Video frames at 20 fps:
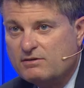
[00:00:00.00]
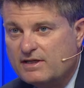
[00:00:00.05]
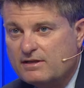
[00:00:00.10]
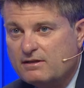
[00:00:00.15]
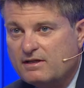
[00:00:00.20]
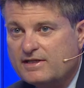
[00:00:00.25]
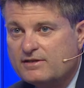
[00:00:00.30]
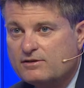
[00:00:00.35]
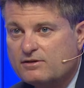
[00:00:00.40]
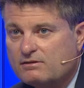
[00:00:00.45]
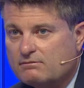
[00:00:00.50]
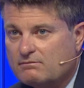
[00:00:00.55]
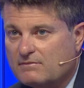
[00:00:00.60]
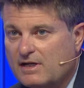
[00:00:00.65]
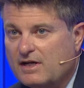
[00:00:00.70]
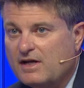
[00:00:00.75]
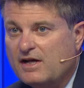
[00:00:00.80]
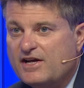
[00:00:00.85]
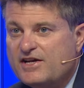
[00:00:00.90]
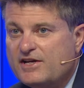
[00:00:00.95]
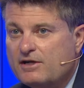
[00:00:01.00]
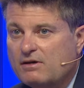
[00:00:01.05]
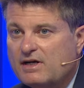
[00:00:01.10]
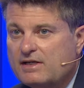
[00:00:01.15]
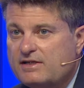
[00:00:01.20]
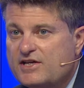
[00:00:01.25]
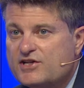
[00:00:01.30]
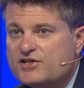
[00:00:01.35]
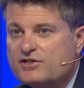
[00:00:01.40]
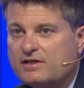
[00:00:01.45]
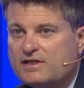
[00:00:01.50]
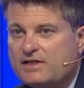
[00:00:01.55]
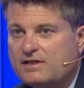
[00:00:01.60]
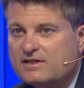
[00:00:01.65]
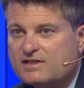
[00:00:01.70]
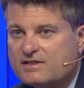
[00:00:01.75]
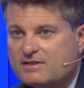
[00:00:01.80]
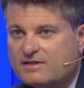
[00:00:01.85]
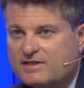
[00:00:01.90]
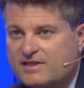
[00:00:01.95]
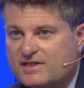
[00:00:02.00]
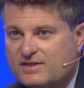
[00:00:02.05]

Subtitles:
I initially this